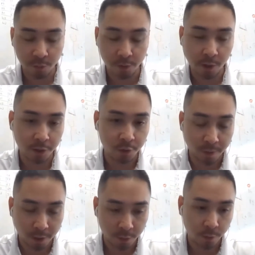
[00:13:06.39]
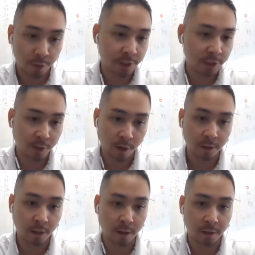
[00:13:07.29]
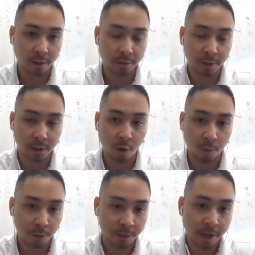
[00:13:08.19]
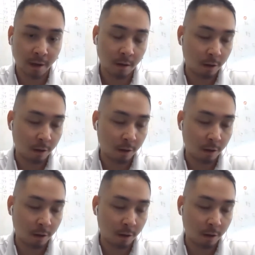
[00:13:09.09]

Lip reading: We don't target new builds. We really just target the homeowners that